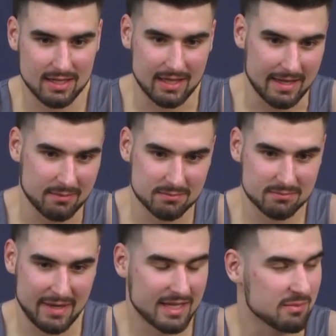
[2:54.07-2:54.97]
like
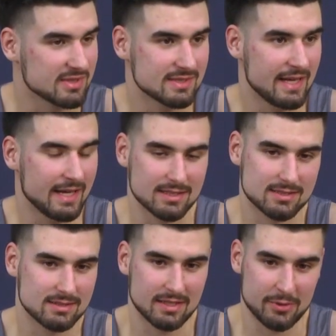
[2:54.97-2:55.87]
making
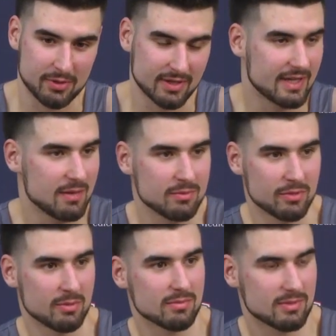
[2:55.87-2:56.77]
mistakes, then you're gonna
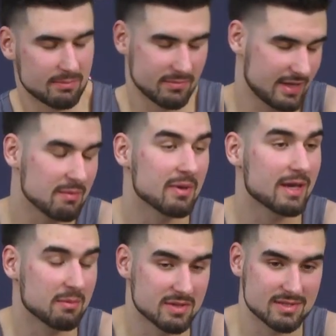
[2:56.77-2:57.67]
keep
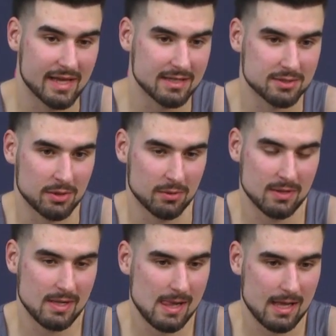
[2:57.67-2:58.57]
making mistakes. So
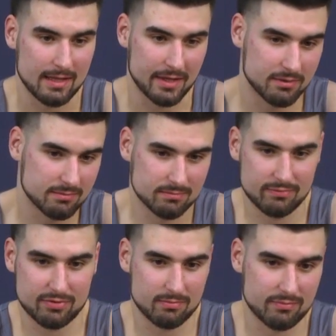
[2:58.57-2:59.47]
like
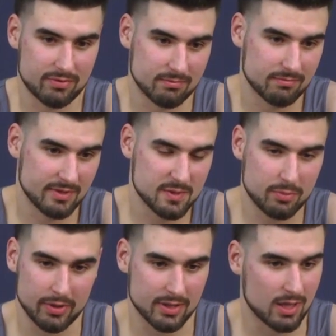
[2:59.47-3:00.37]
from this
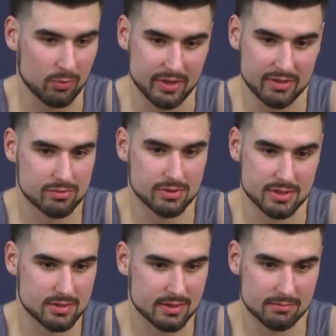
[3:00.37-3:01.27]
point on, we need to
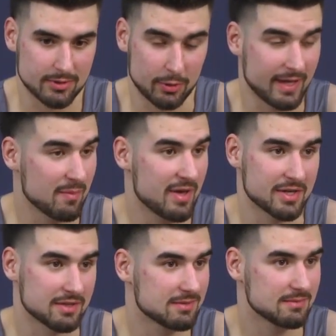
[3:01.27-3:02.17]
just, you know, get
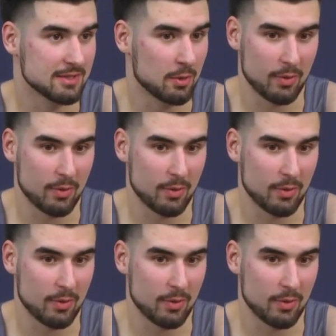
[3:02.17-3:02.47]
better. You know,